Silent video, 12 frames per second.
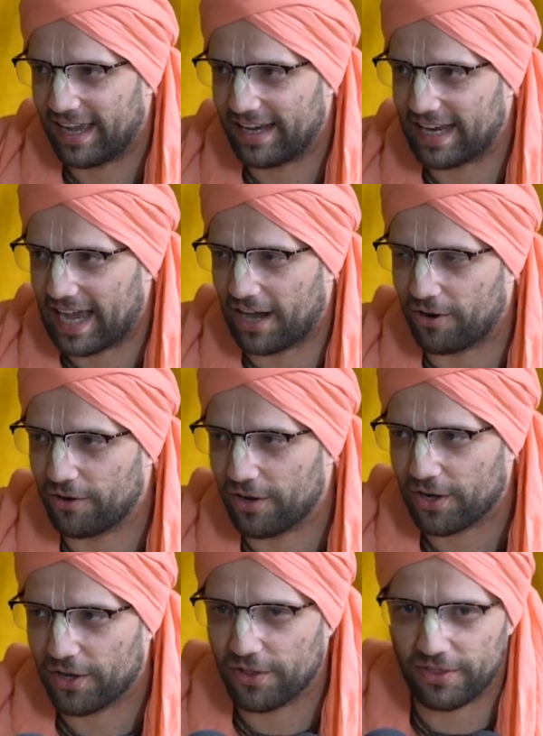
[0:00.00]
And now
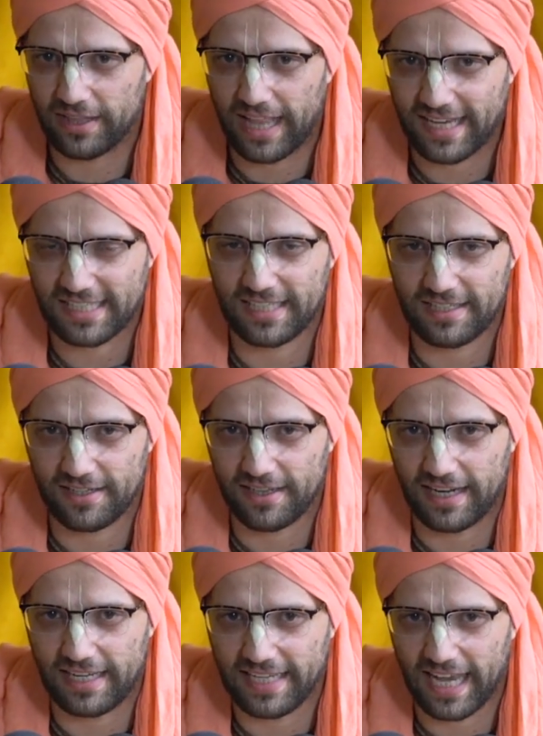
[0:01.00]
the lesson
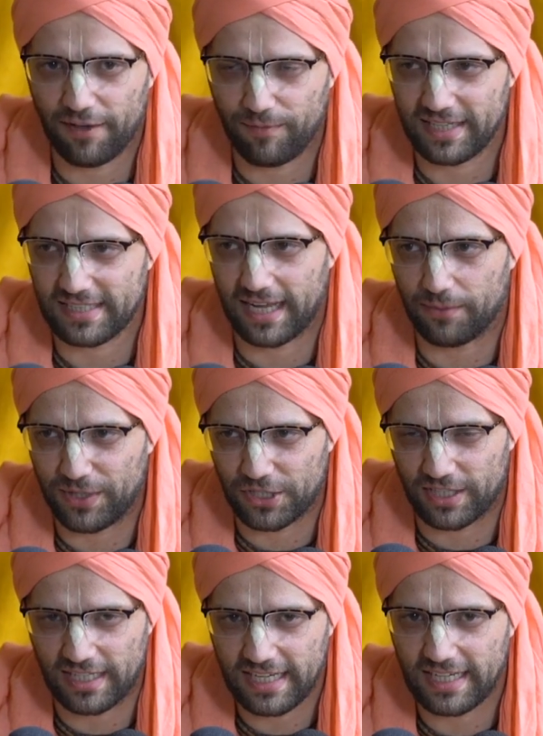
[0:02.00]
that he gave me is that we
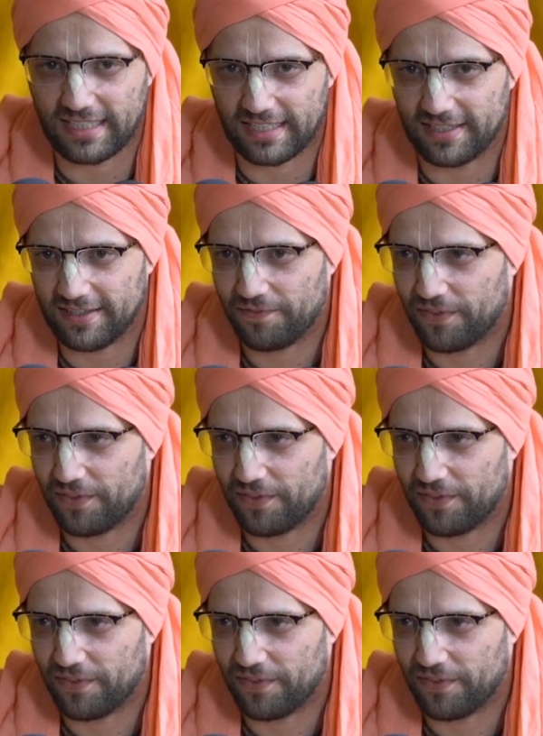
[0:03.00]
should eat